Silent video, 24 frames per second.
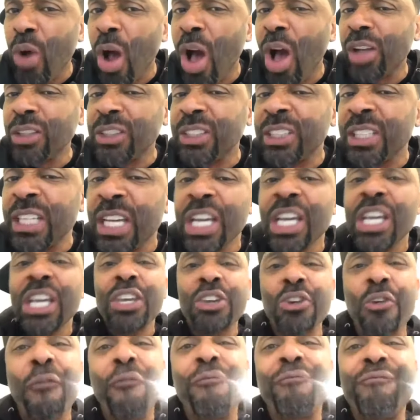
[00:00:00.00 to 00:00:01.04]
Ross.
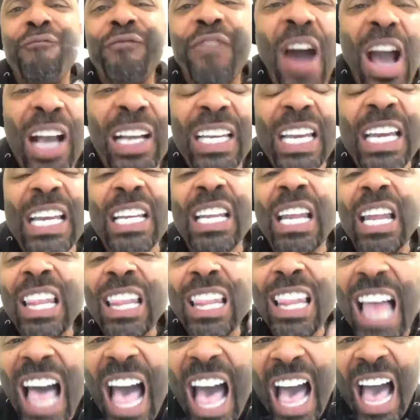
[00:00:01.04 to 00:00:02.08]
You fucking
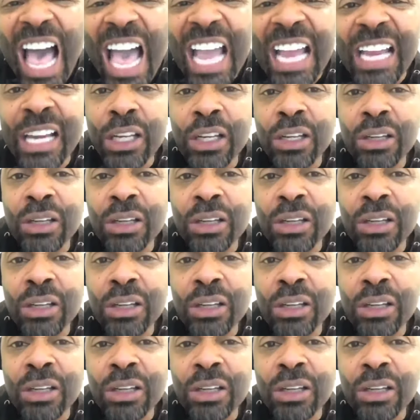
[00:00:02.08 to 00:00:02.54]
lied.